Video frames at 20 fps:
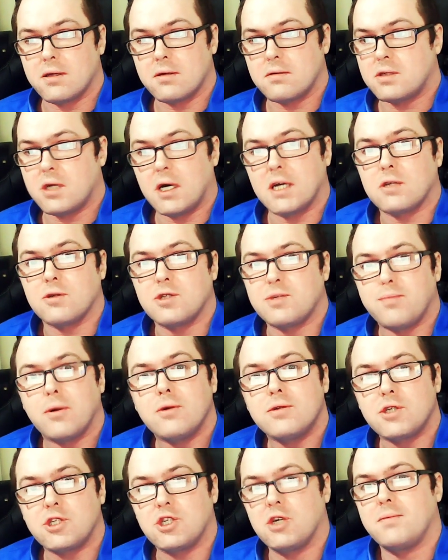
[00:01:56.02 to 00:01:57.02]
title
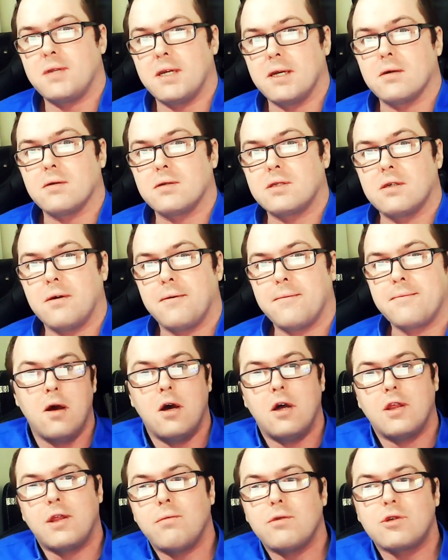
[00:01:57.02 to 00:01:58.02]
sponsorship deals.
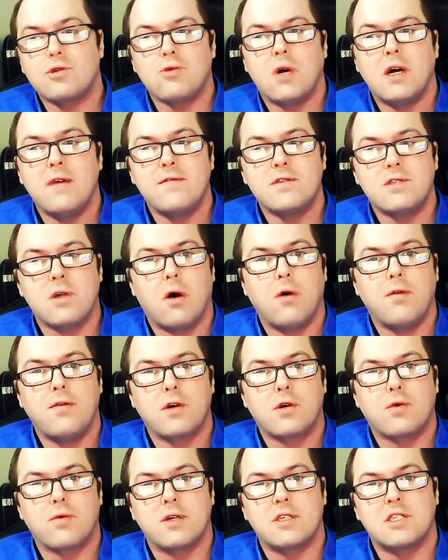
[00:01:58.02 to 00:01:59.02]
There were drivers on the
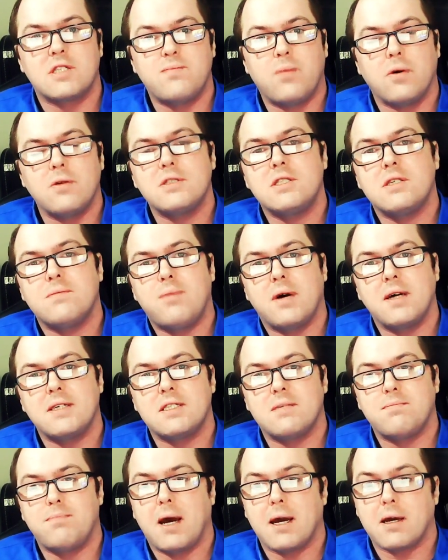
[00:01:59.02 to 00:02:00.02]
grid sponsored by
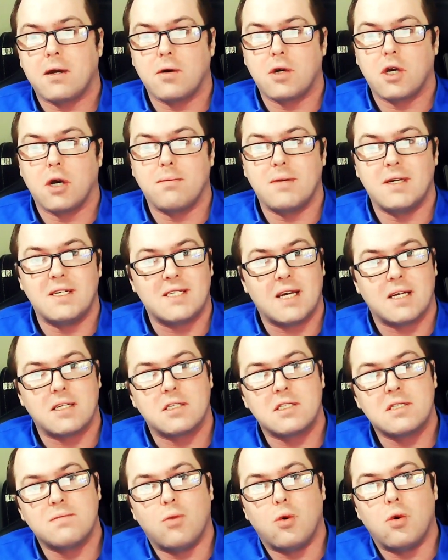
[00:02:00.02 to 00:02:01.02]
tobacco companies at a
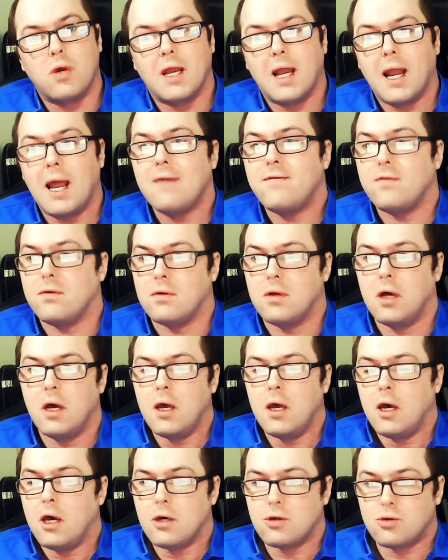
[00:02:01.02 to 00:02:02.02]
small level.
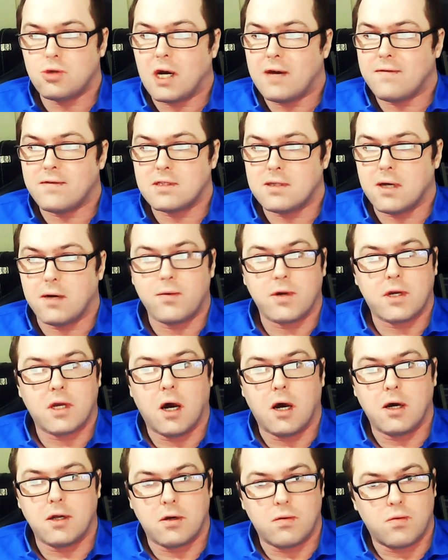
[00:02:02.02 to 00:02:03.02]
Drivers like
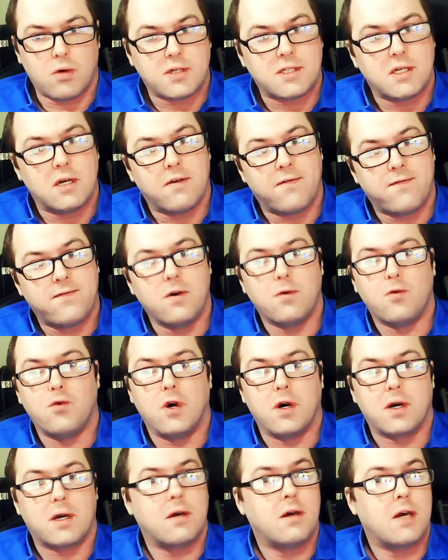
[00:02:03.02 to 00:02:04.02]
Ricardo Rosset at
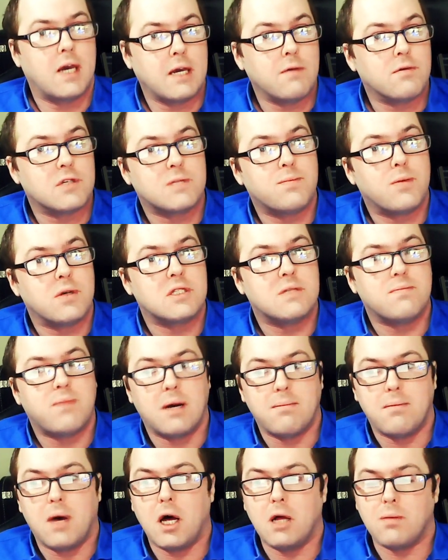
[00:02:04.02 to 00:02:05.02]
Footwork, he was sponsored by
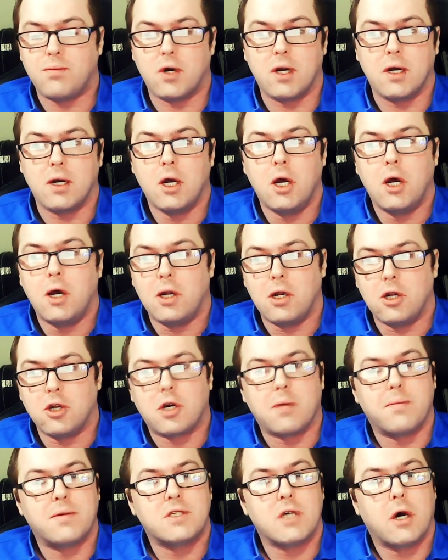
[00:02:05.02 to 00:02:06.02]
Marlboro. Luca
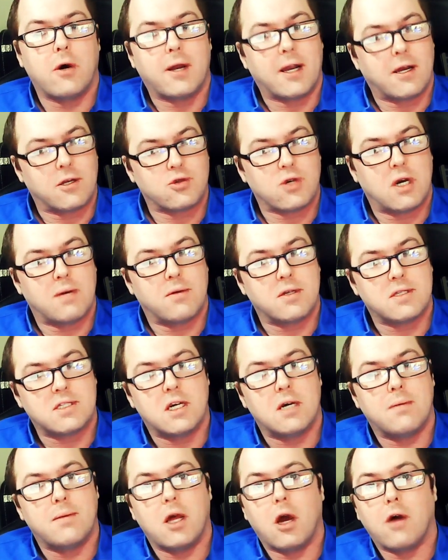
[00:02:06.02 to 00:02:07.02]
Badeau and Andrea
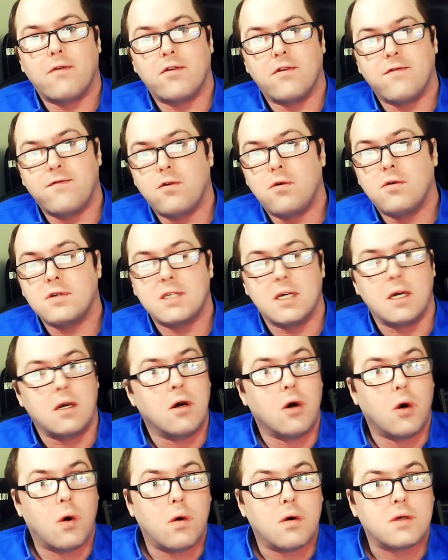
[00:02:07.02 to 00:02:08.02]
Montermini over at 40,
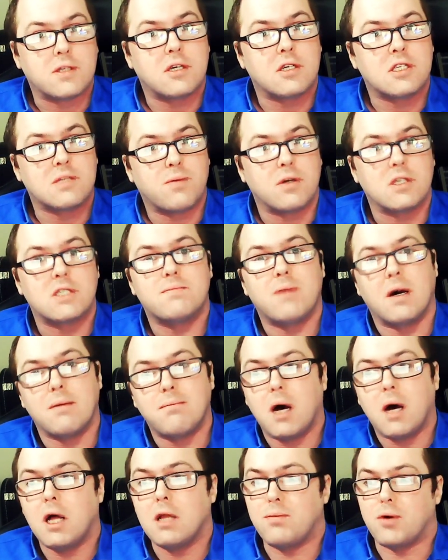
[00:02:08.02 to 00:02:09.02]
also sponsored by
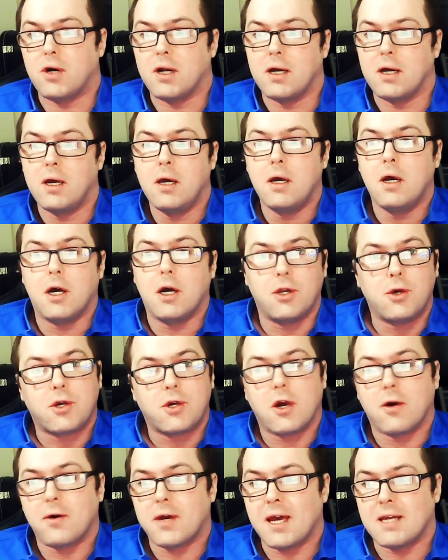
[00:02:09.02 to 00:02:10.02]
Marlboro.
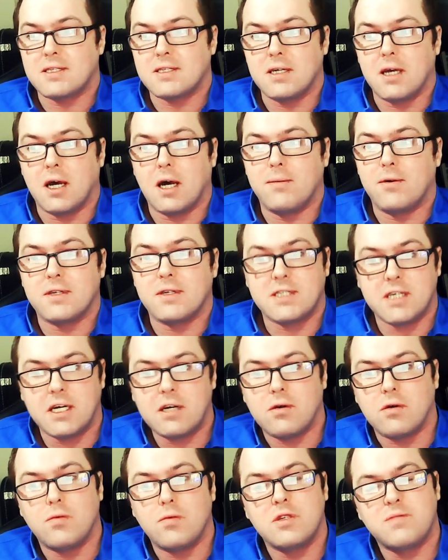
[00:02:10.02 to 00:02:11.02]
Anuko Katayama at
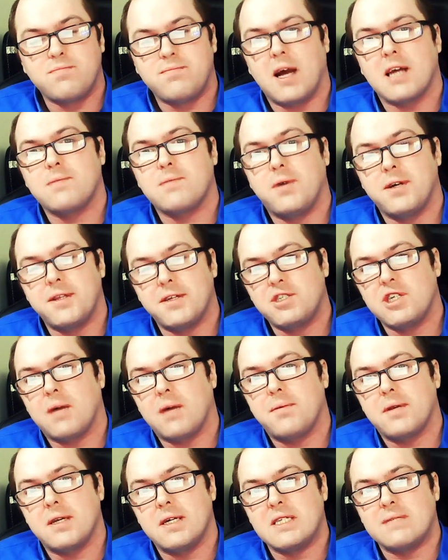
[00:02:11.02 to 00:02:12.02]
Tyrrell was backed by the
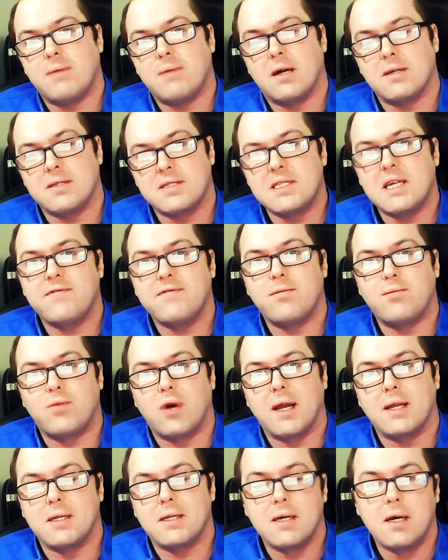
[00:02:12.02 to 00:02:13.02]
Japanese Mild 7
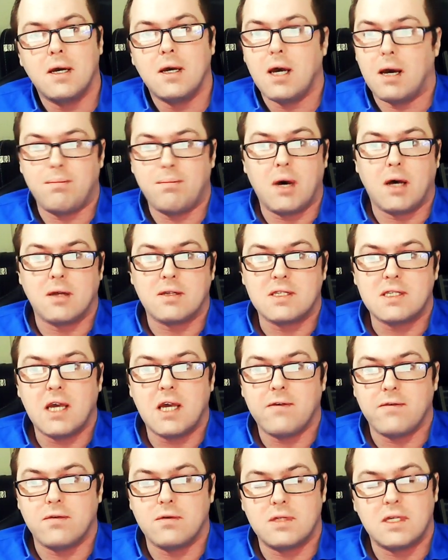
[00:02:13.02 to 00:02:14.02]
brand, and Mild
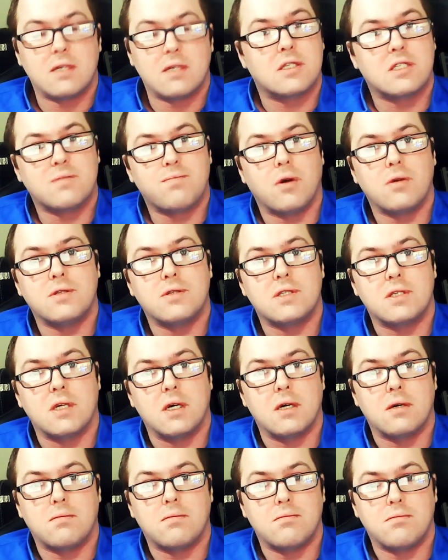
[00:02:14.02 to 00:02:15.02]
7 did
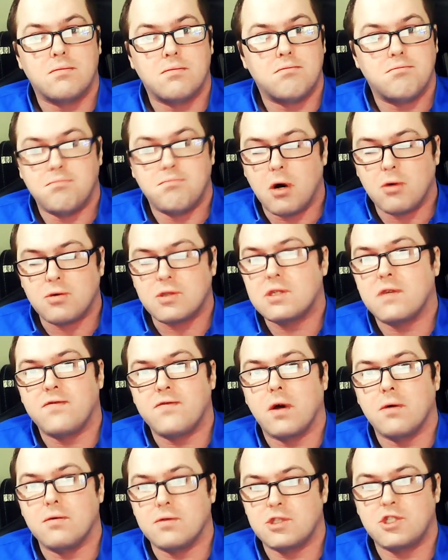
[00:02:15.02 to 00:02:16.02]
sponsor most of
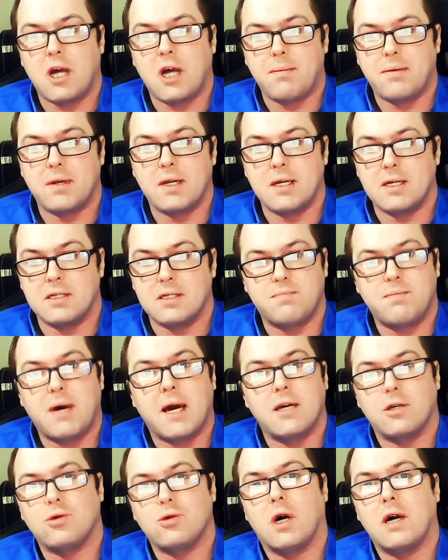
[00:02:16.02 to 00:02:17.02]
those Japanese
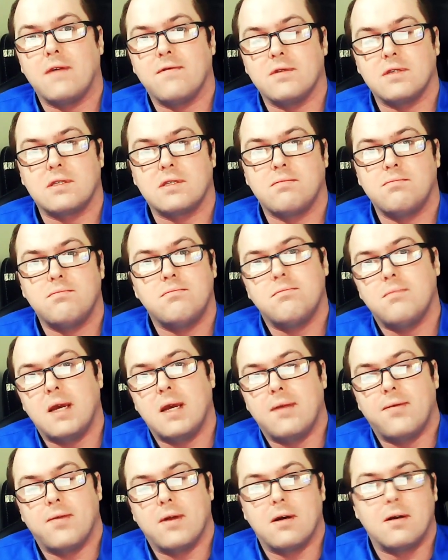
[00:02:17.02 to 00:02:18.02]
pay drivers
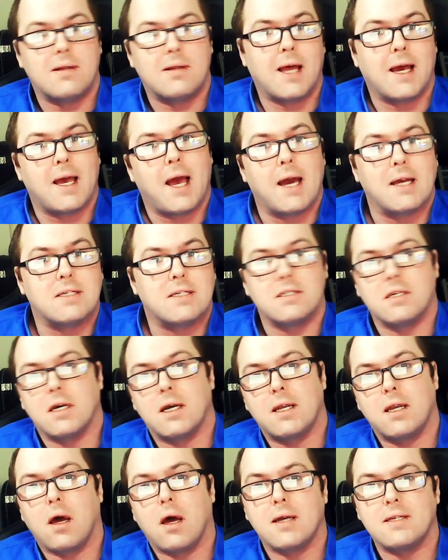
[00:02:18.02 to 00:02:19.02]
in the late 80s,
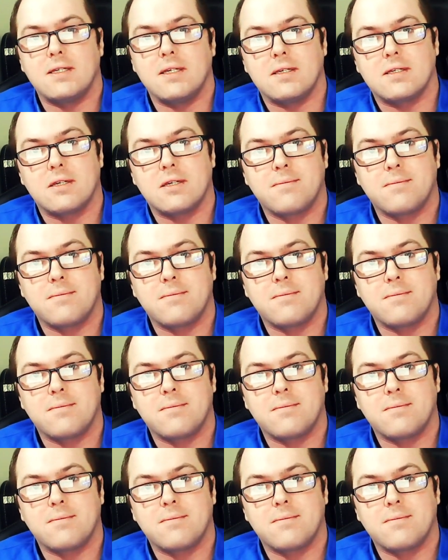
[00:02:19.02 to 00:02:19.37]
early 90s.